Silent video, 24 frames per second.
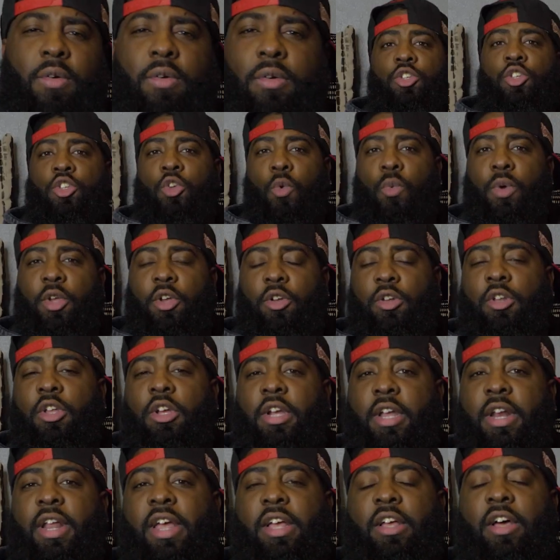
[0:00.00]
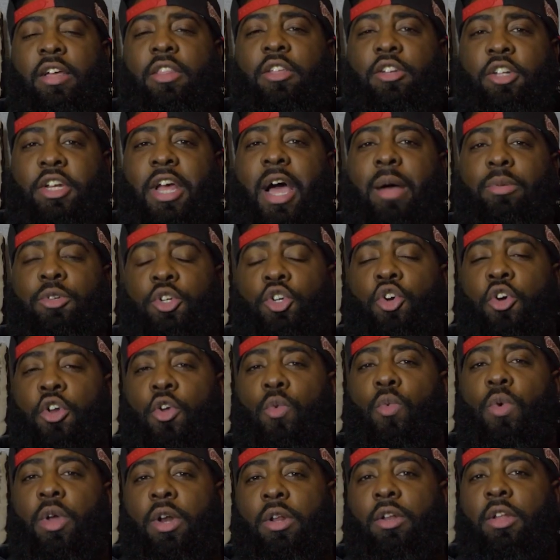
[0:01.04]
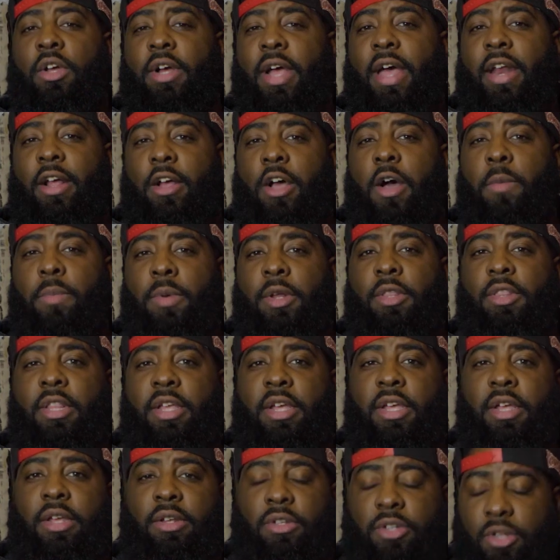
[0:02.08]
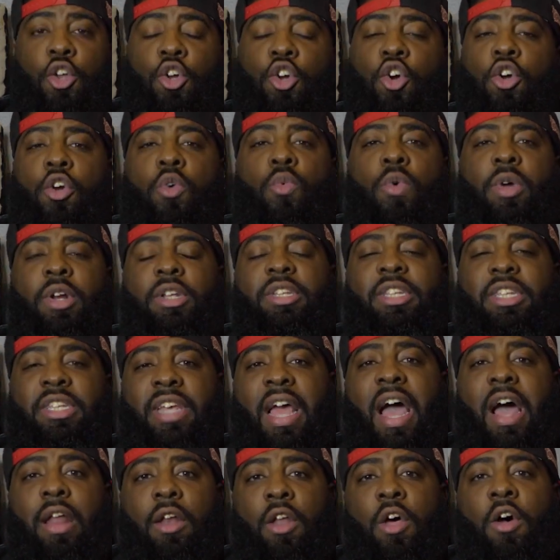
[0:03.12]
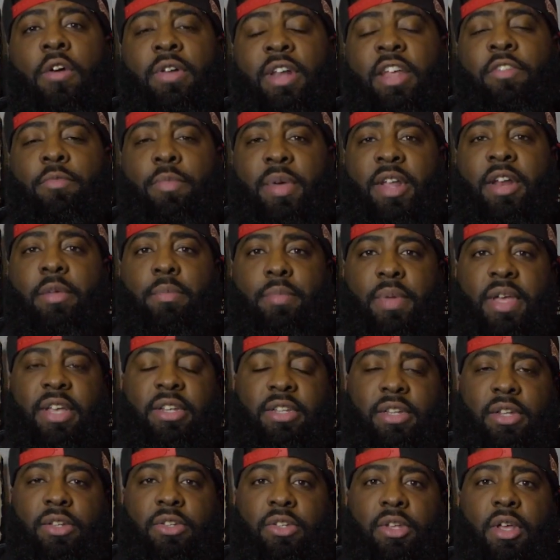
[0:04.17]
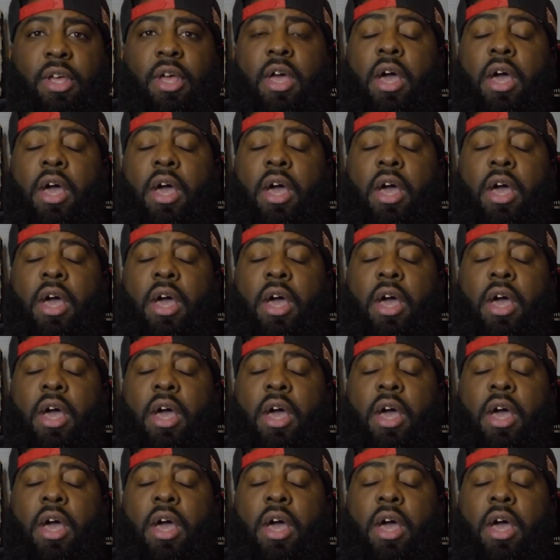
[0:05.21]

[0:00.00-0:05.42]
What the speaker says: So when you're looking at other shops, you're going to want to look at a couple of things. You're going to want to see how long they've been in business.